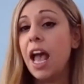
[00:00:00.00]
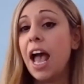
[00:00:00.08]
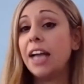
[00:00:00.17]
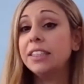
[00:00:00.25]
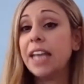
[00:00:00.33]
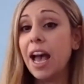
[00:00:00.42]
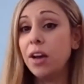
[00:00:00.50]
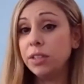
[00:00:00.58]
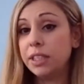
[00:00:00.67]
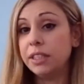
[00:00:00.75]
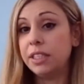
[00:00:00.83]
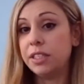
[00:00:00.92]
And how
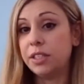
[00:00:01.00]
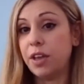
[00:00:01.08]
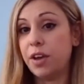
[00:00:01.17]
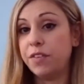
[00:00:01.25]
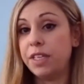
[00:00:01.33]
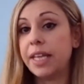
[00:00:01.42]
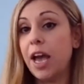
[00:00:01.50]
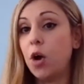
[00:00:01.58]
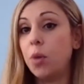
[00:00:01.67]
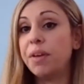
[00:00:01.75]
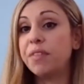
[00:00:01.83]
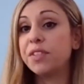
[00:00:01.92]
can this service
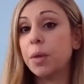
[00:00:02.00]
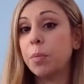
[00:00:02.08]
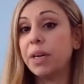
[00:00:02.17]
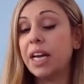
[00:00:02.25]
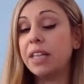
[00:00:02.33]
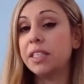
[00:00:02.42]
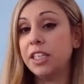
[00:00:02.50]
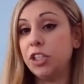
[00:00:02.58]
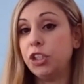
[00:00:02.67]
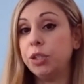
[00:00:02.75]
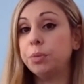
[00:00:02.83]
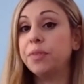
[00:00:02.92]
help if someone has an
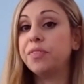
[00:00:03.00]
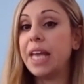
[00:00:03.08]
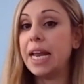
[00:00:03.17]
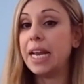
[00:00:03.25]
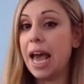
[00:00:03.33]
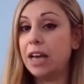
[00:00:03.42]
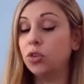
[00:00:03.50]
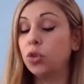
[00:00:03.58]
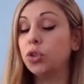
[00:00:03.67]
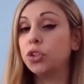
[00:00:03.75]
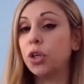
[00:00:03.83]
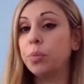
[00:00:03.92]
issue with their
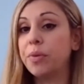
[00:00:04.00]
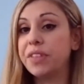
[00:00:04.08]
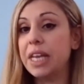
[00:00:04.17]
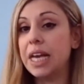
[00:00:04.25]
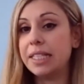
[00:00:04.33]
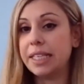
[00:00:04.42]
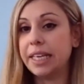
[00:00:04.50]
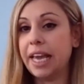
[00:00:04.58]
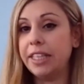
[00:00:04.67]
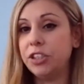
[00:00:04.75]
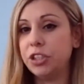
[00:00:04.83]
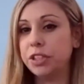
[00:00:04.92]
landlord or with the letting
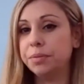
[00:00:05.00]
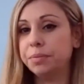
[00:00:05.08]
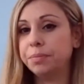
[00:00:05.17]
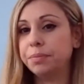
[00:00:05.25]
agent?